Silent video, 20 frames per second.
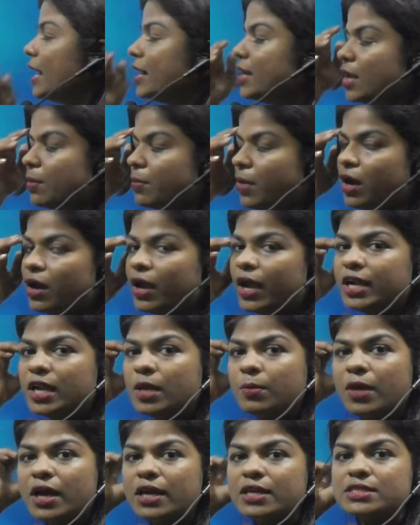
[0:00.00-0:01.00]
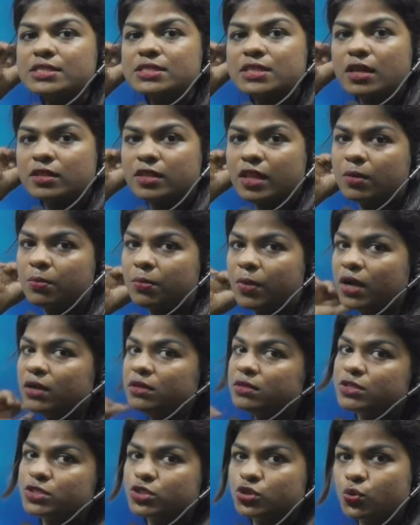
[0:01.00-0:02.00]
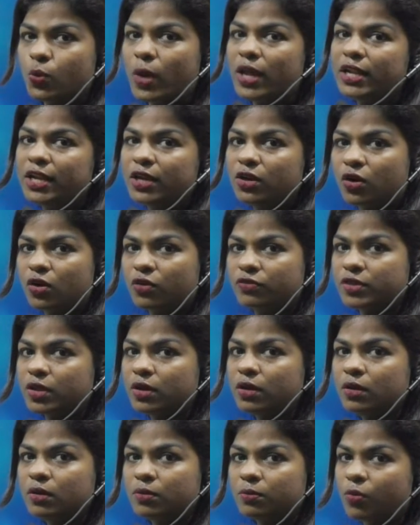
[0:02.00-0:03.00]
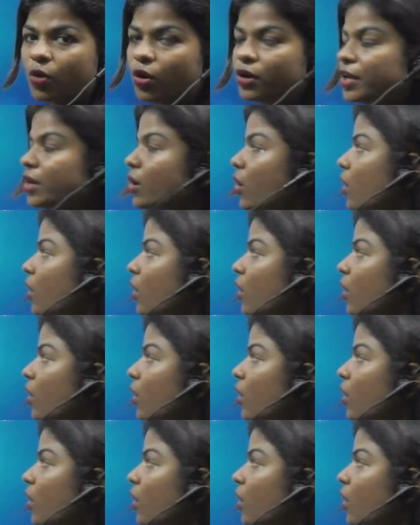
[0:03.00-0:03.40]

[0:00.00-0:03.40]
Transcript: edema, edema is nothing but the swelling of the body